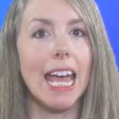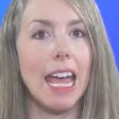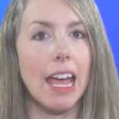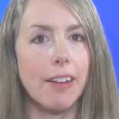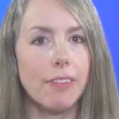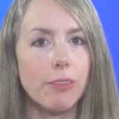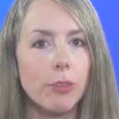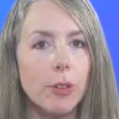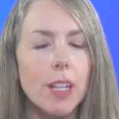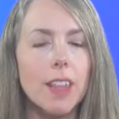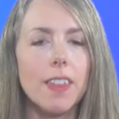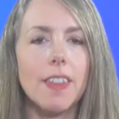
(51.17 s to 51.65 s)

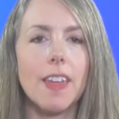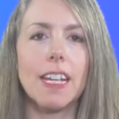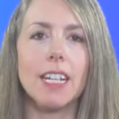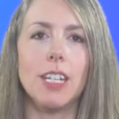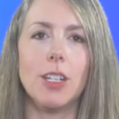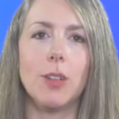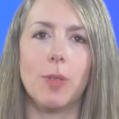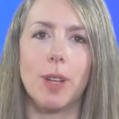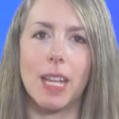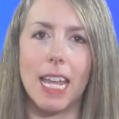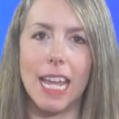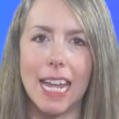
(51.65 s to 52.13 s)

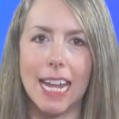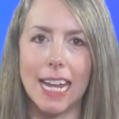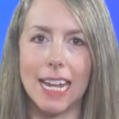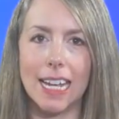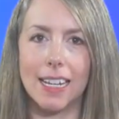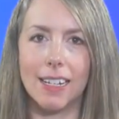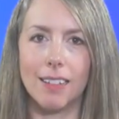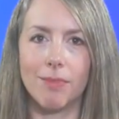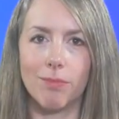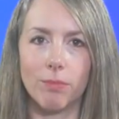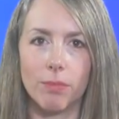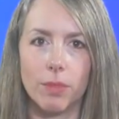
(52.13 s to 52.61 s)
everything you
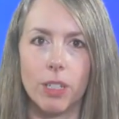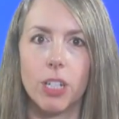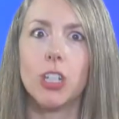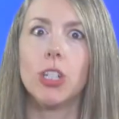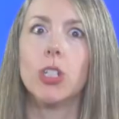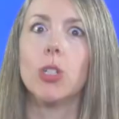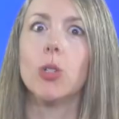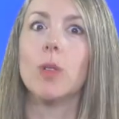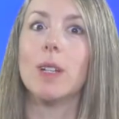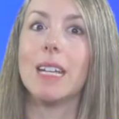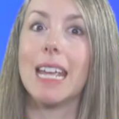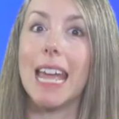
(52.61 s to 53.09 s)
can
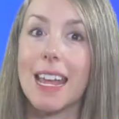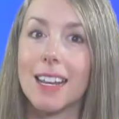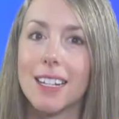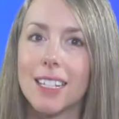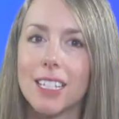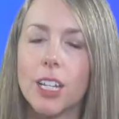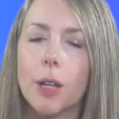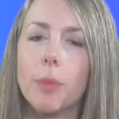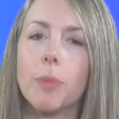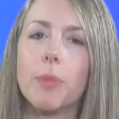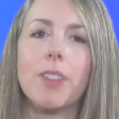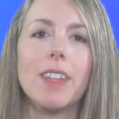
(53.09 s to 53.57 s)
to get
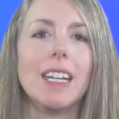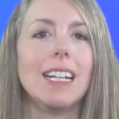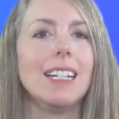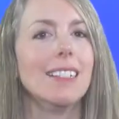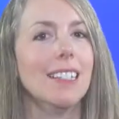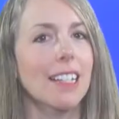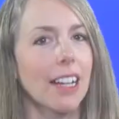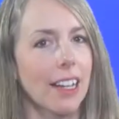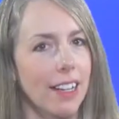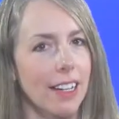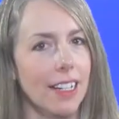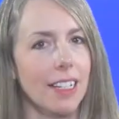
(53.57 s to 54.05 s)
something
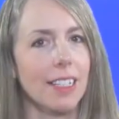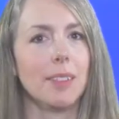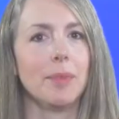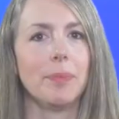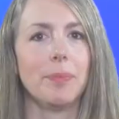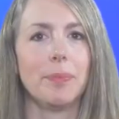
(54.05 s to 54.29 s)
done.